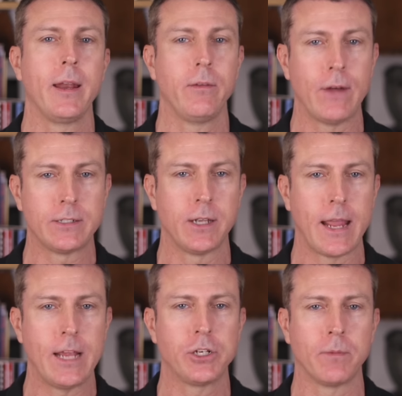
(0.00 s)

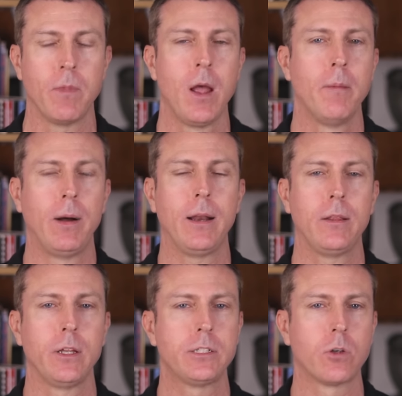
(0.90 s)
investigation. But
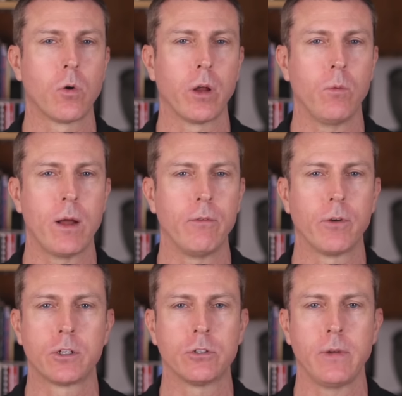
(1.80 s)
this story went
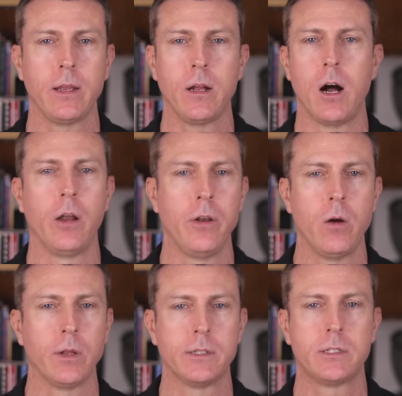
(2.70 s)
virtually
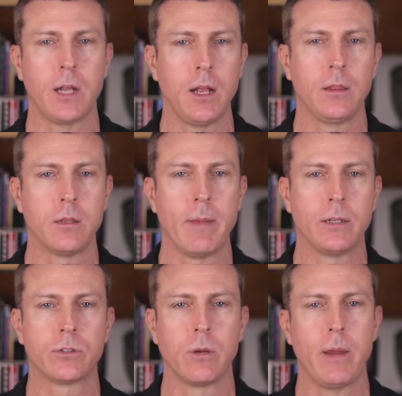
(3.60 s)
unnoticed in the
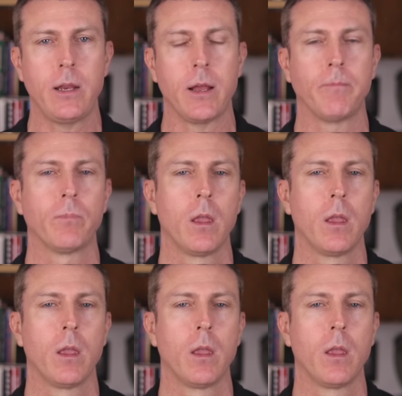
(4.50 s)
mainstream media.